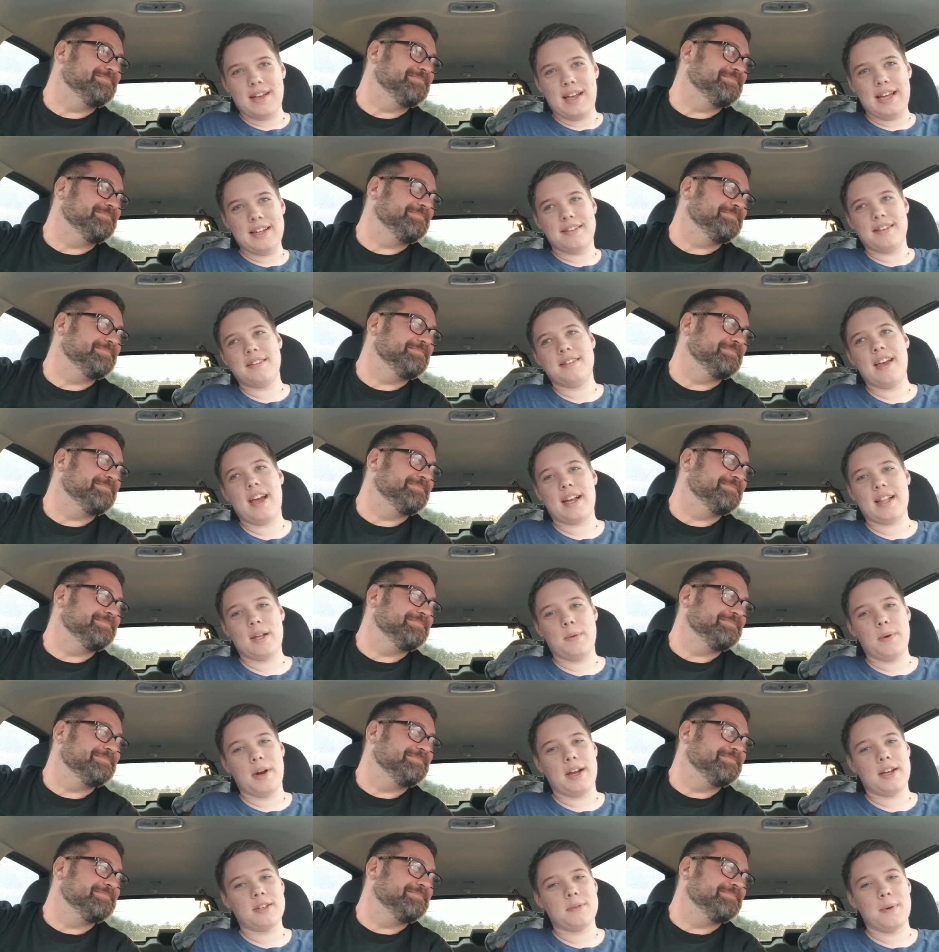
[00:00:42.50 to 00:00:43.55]
Speaker 1: it's exactly
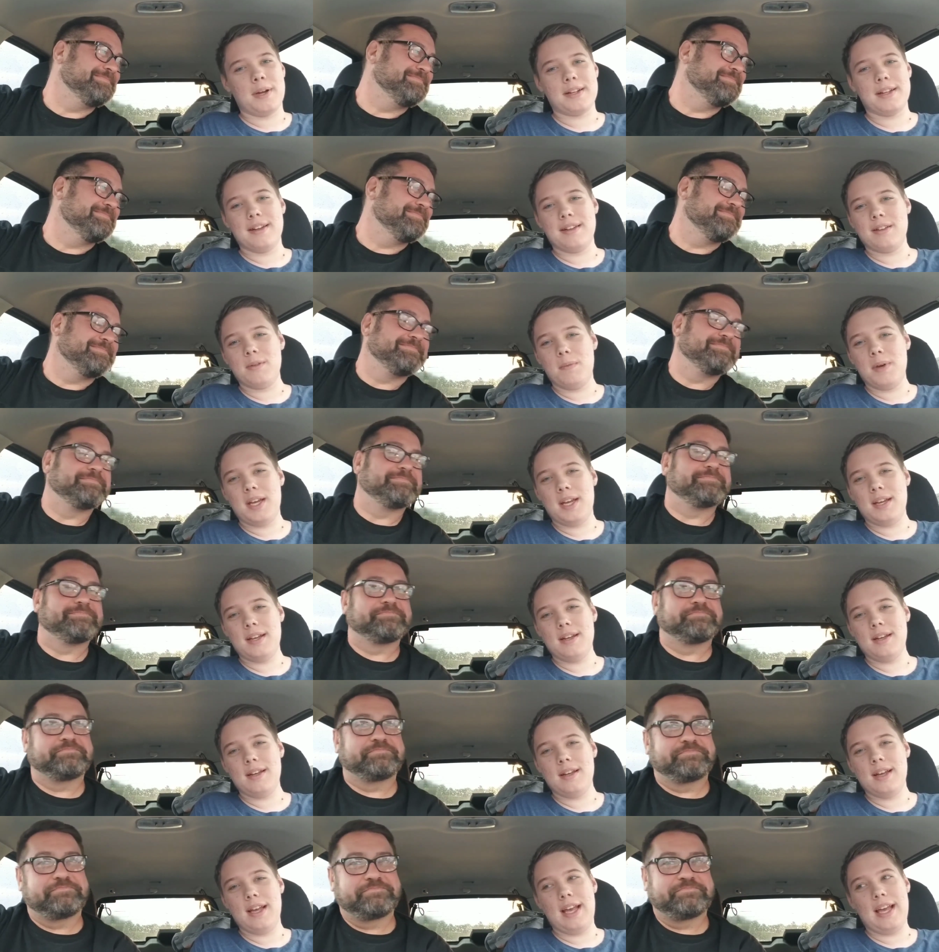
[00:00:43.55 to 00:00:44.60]
what I expected it to be
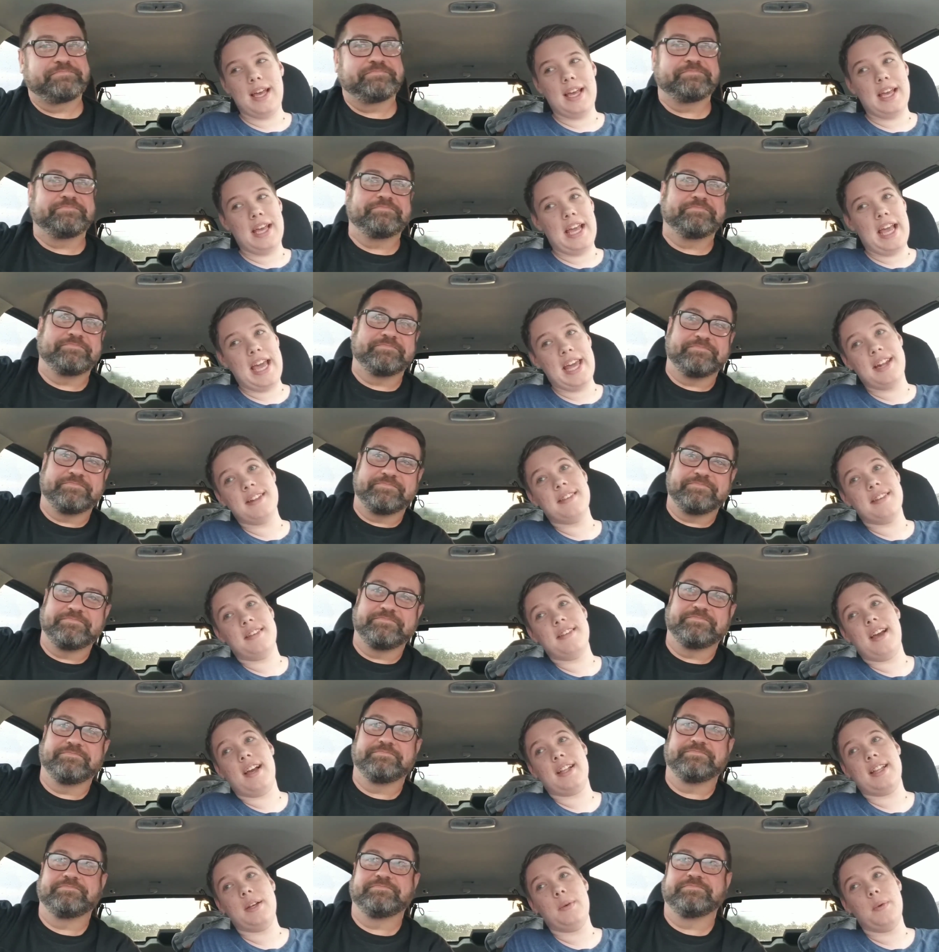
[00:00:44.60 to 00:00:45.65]
and it's
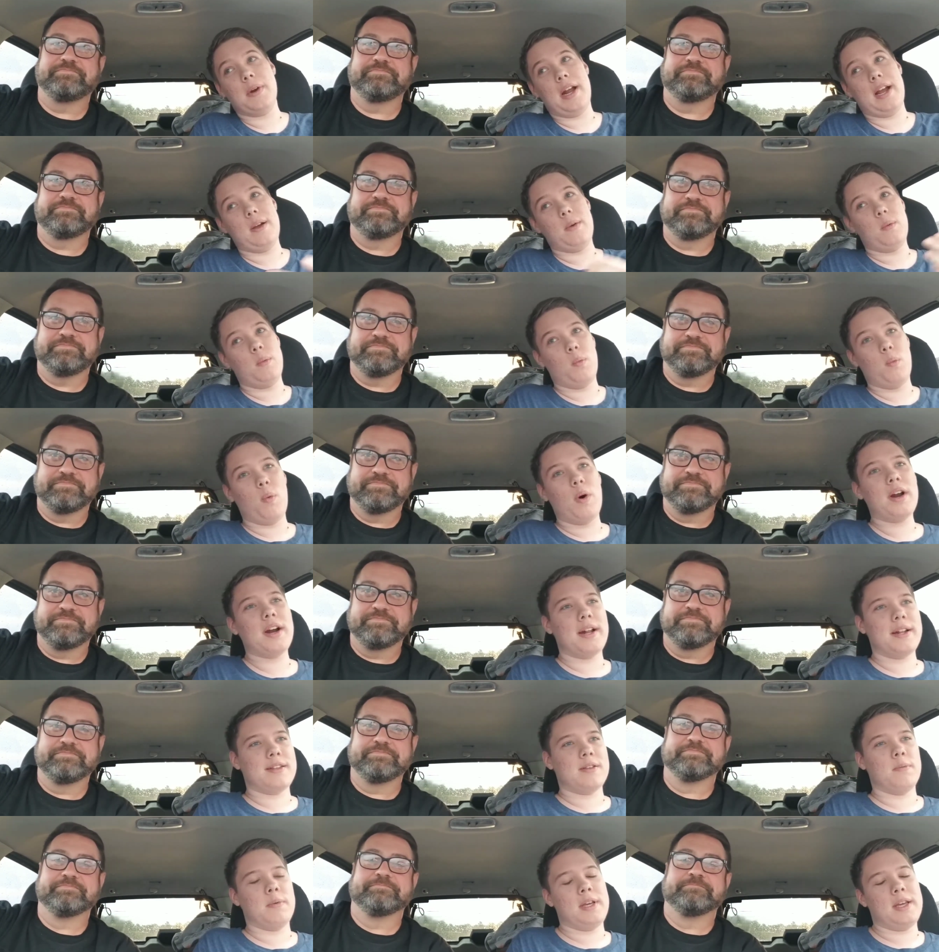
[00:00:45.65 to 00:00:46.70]
exactly what I wanted
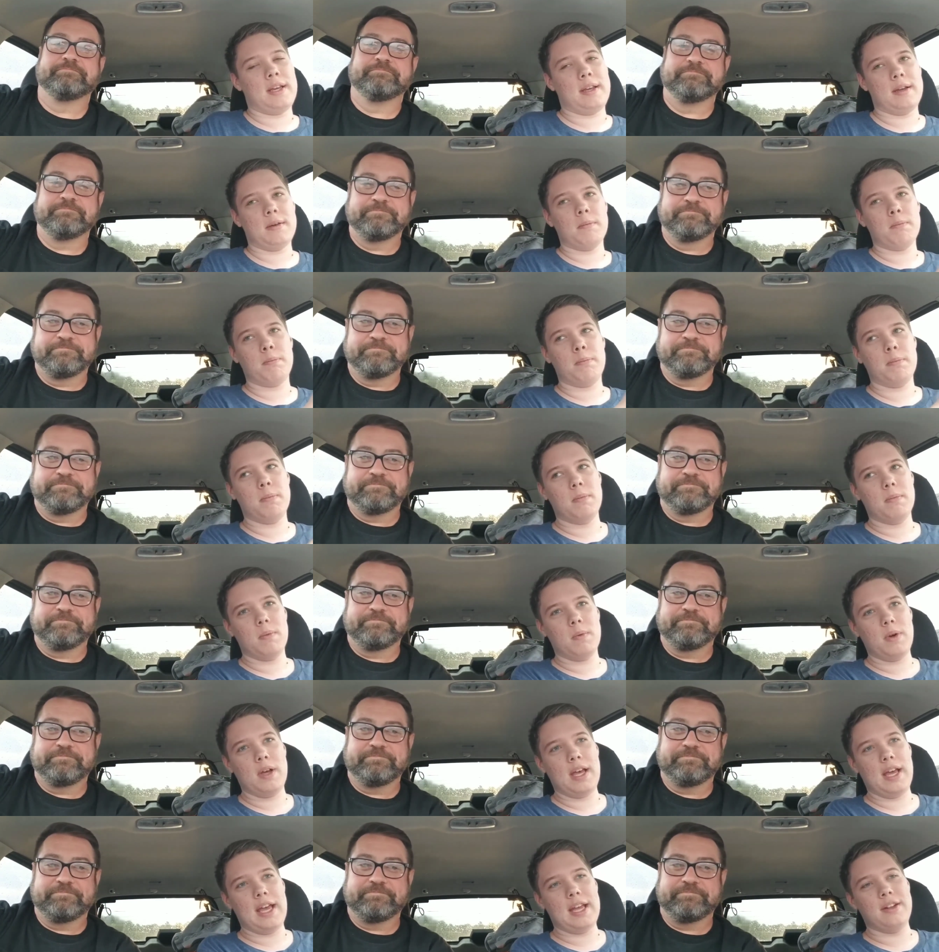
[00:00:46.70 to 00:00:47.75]
it to be
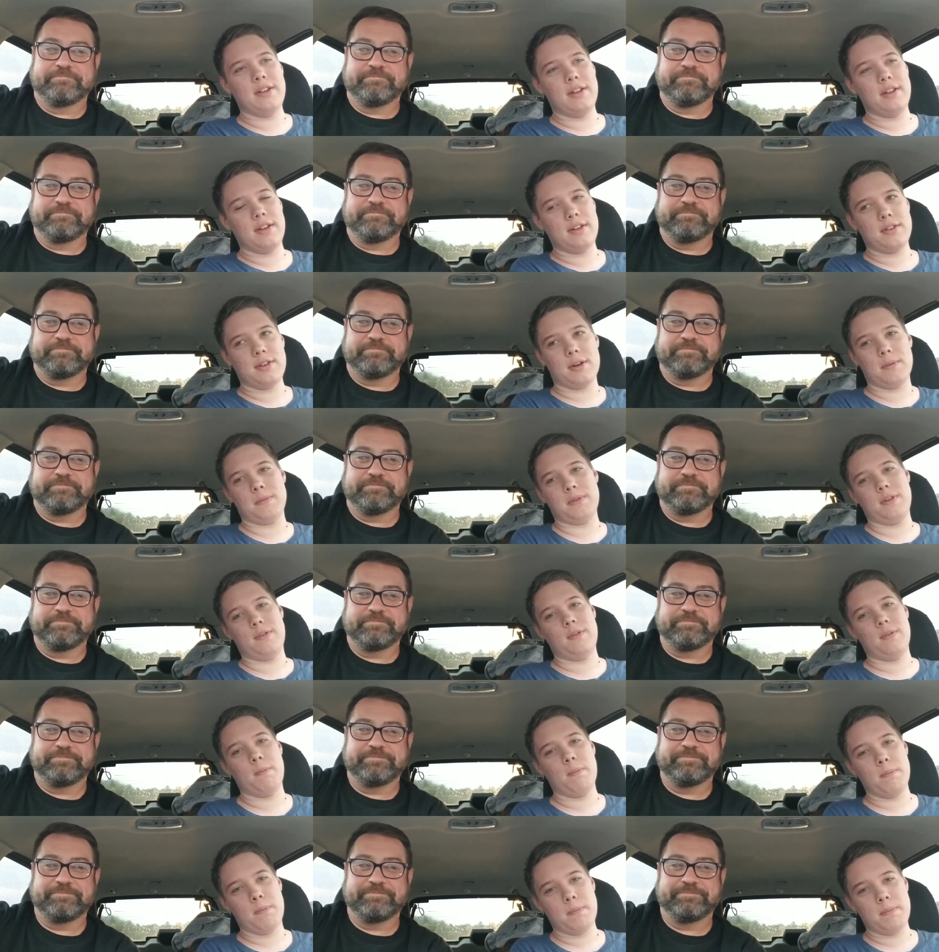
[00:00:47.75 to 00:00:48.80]
in the terms of
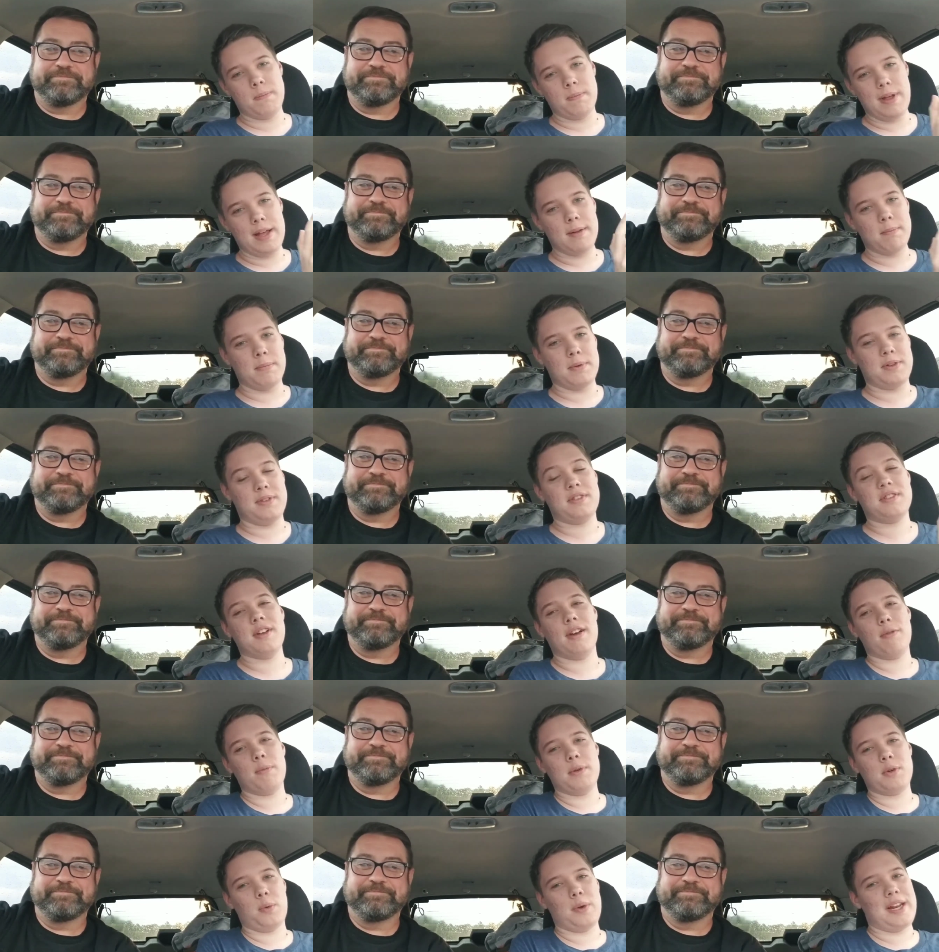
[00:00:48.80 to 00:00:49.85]

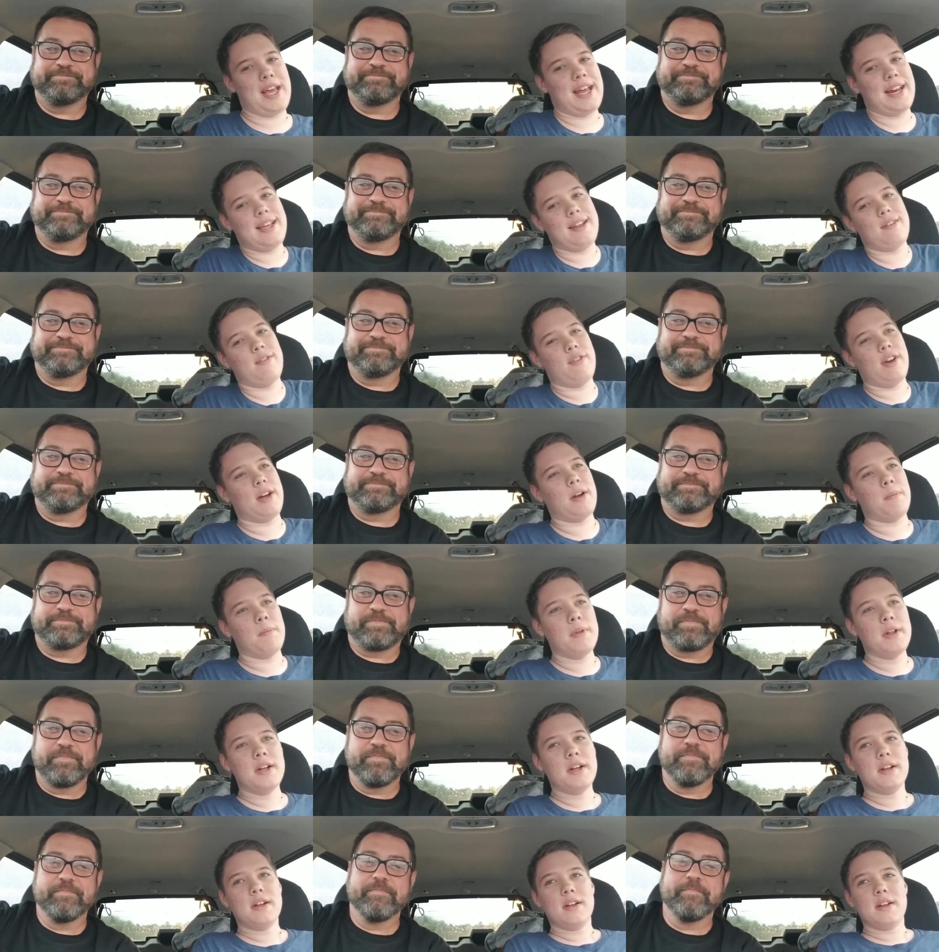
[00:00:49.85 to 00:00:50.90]
stuff between Eddie and Venom.
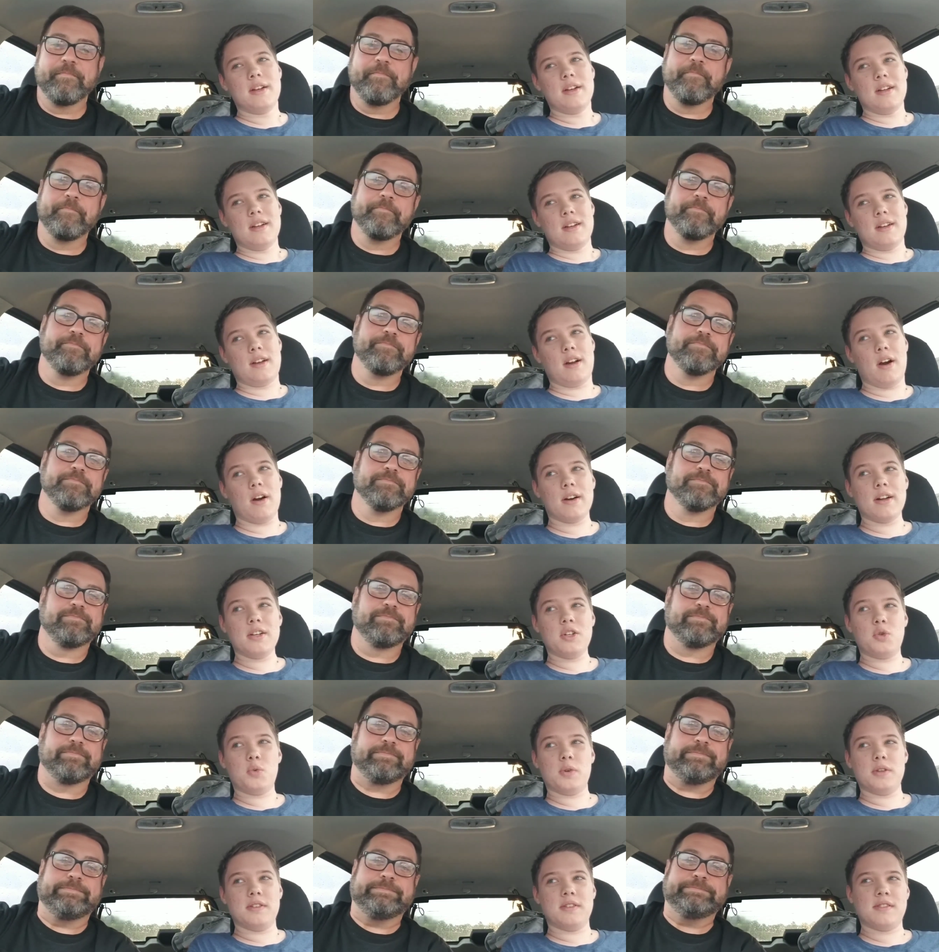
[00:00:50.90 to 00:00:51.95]
Carnage
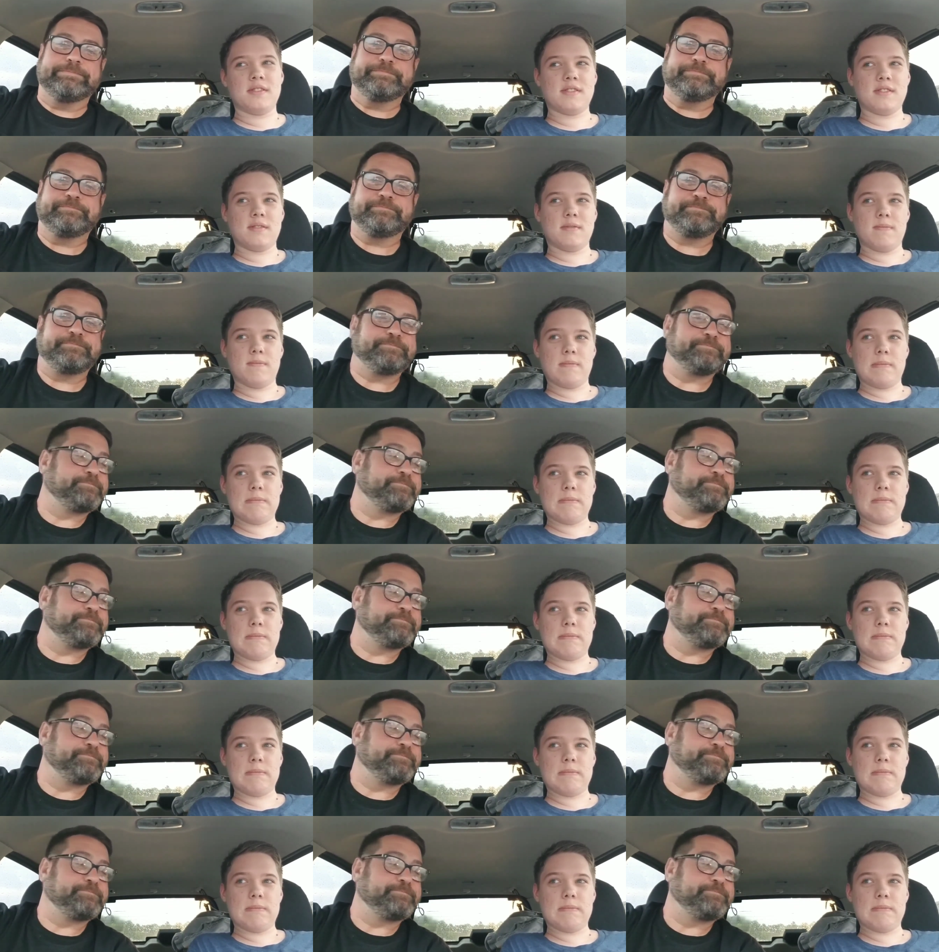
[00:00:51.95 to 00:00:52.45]
was